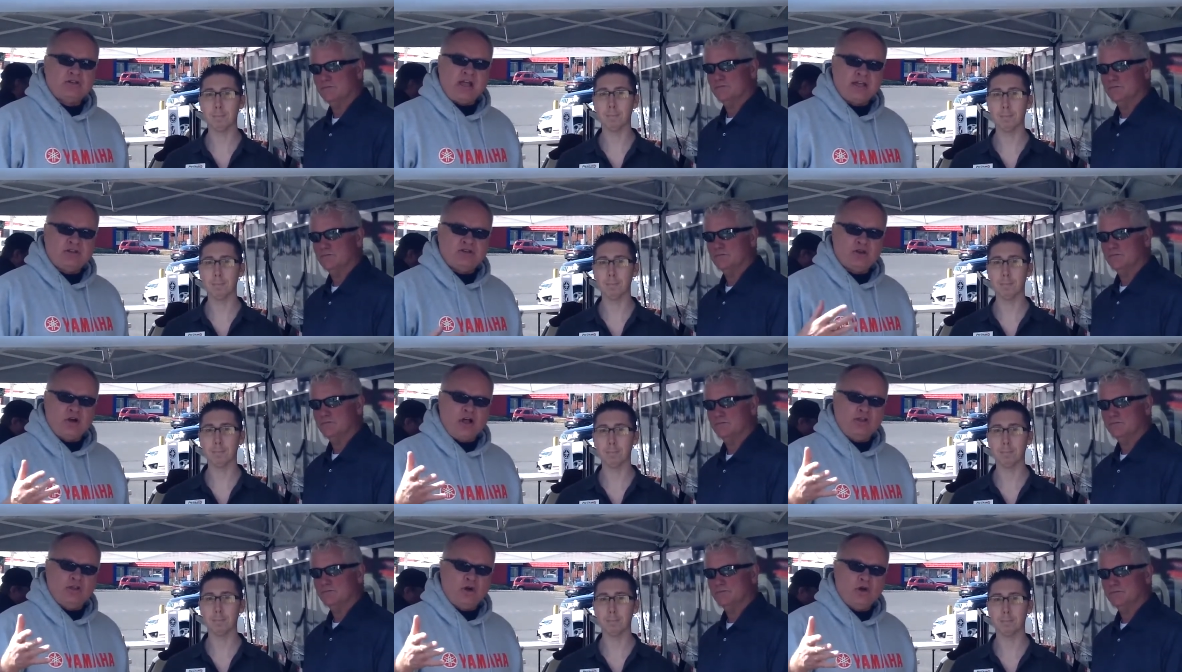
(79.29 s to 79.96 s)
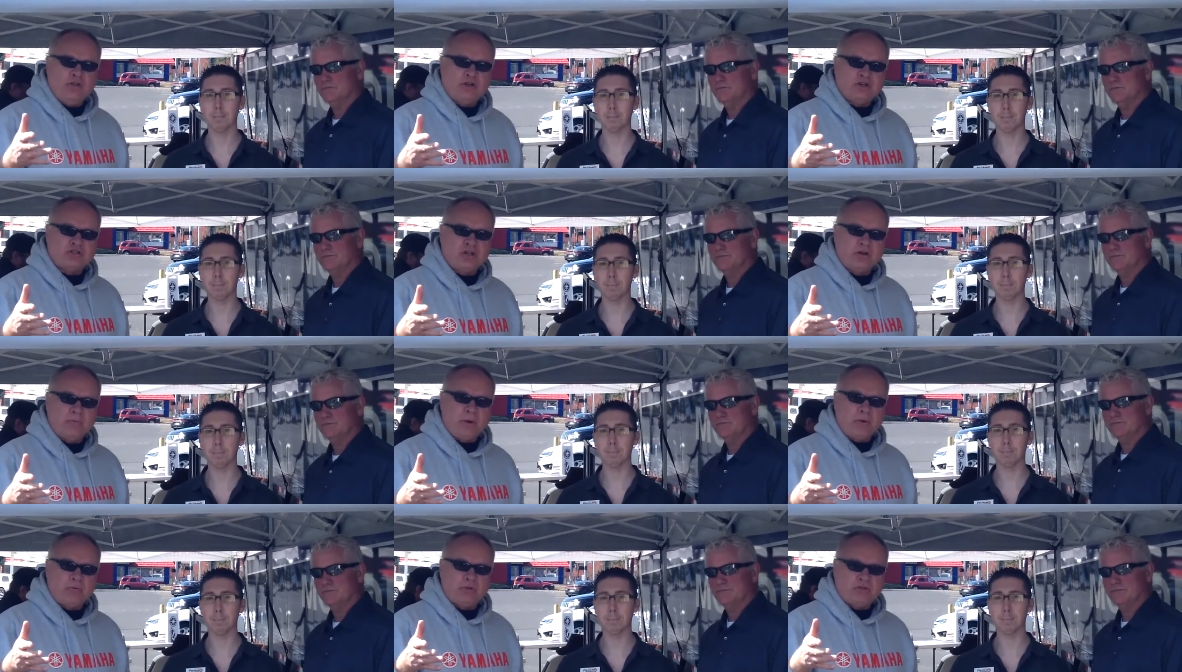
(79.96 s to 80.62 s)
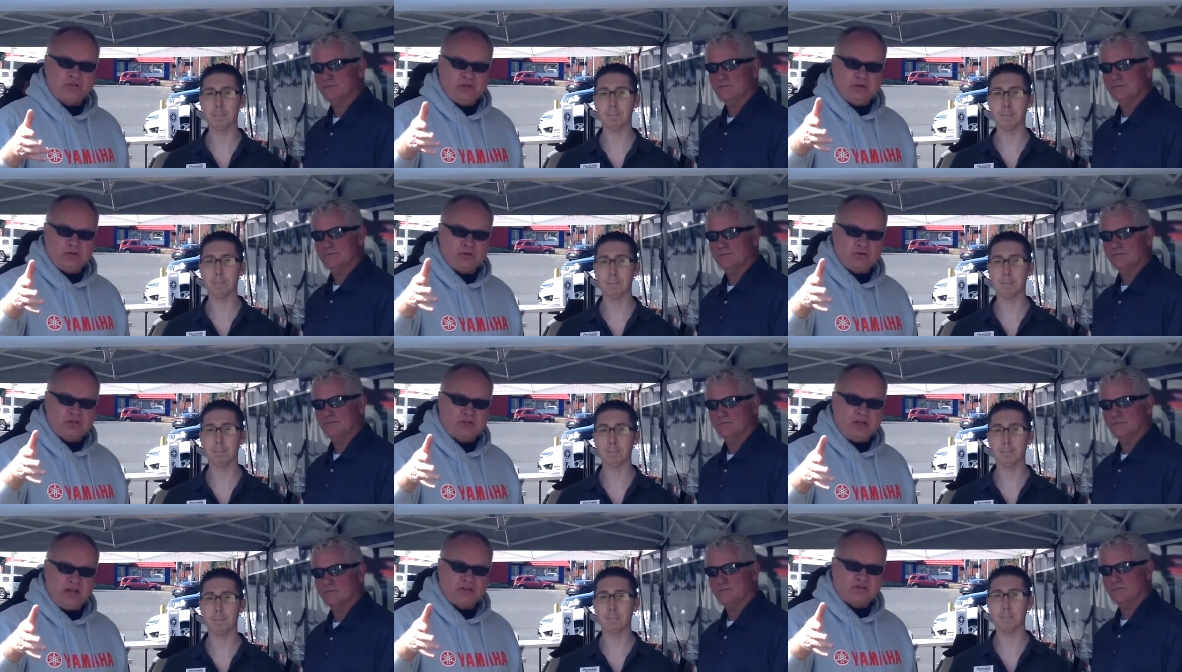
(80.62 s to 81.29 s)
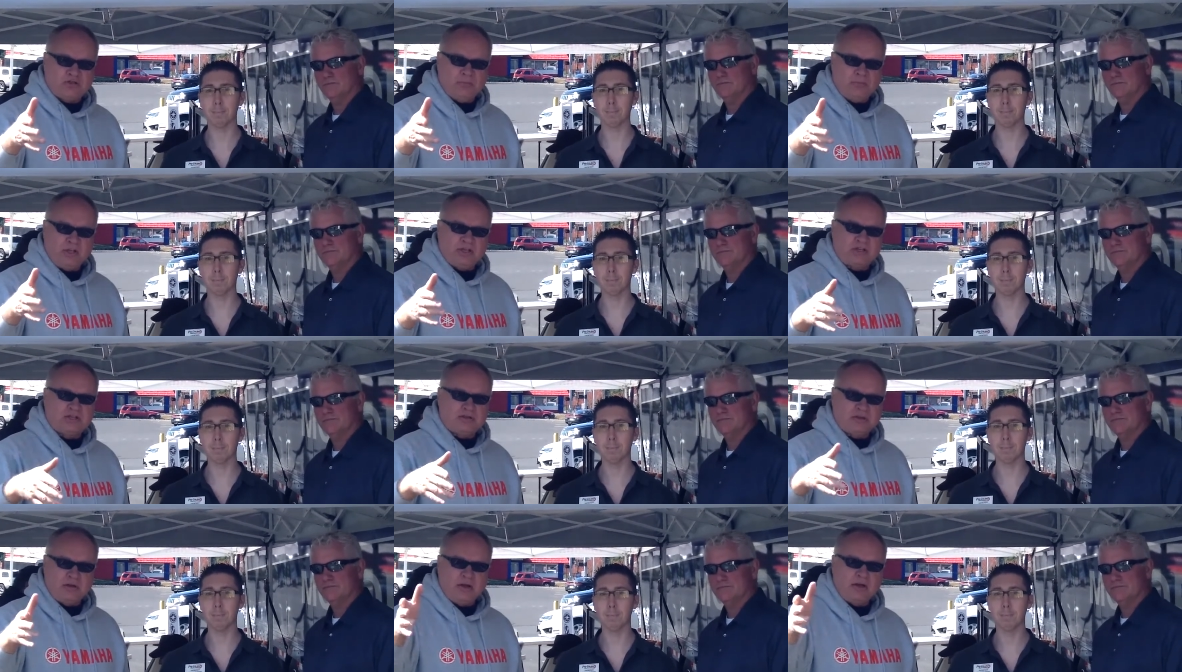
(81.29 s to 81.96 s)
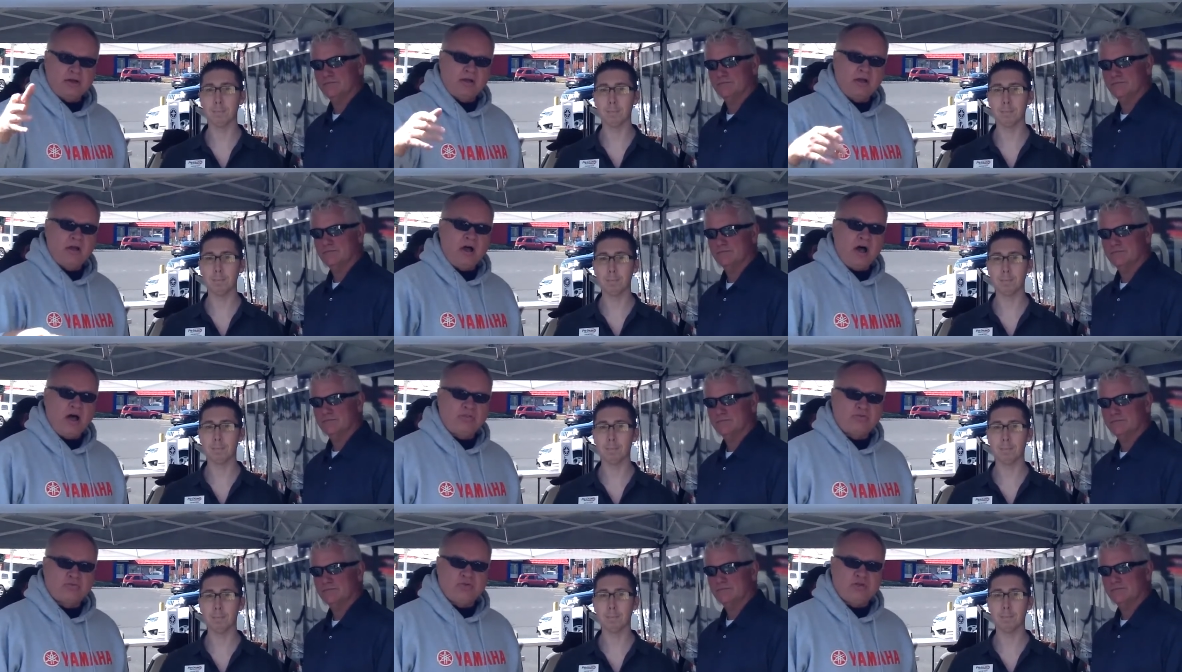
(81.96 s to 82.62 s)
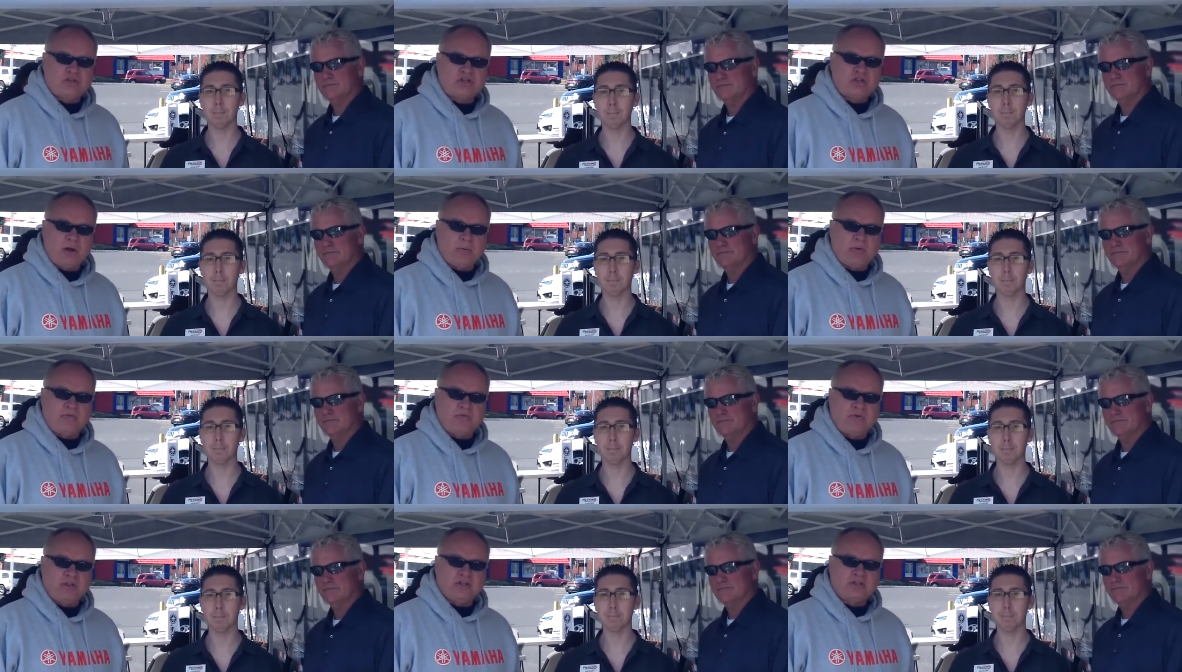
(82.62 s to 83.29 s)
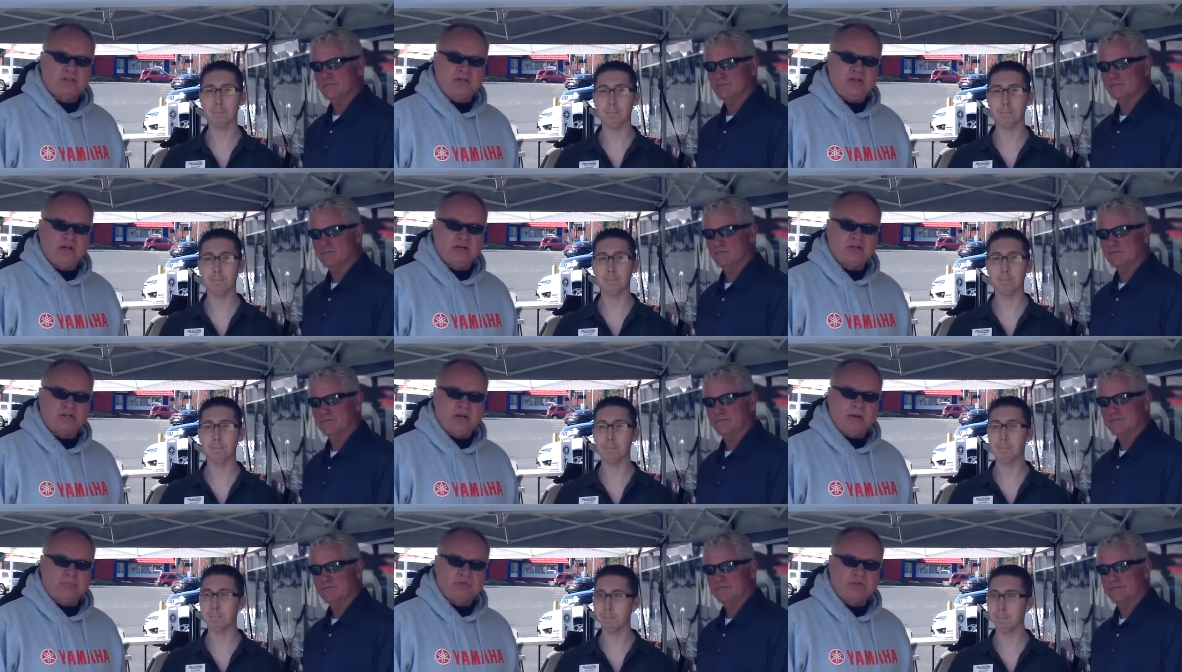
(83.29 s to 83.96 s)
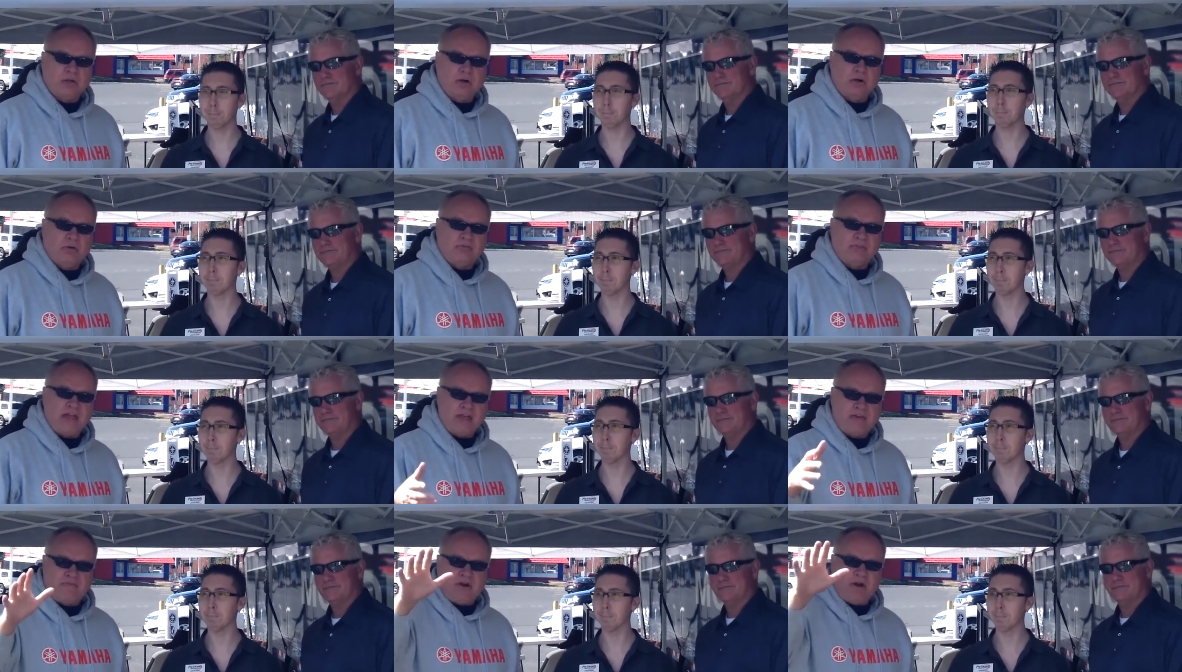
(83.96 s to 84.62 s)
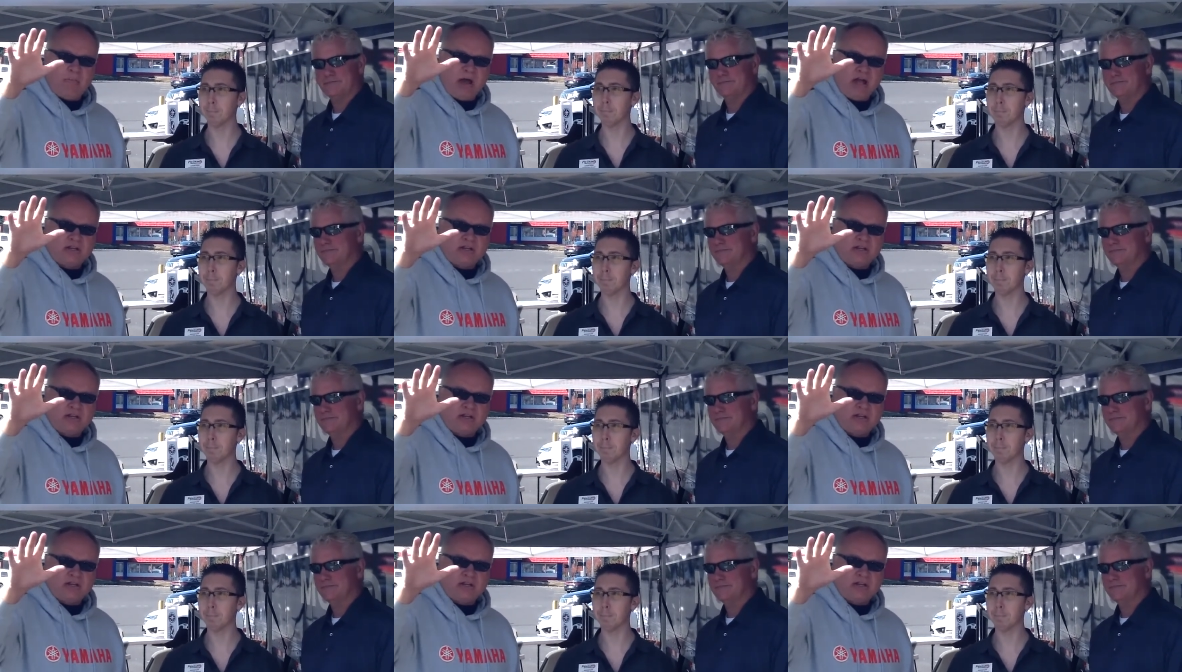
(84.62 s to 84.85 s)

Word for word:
Speaker 1: as you all know, there's going to be residual sales from this all through the summer for this dealership. So thank you very